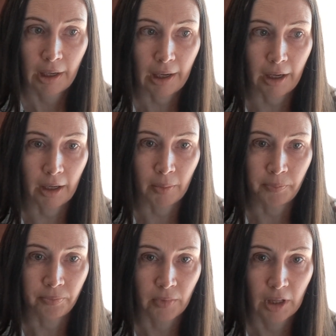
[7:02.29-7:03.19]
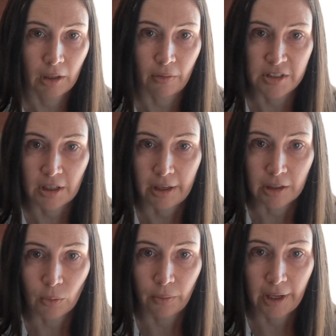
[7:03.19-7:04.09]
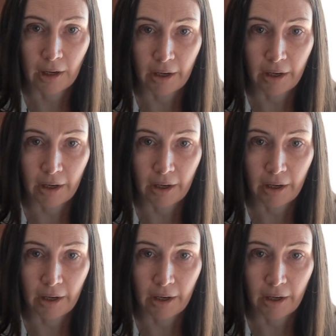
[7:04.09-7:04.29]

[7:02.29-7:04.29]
Um, obviously, I ignored that.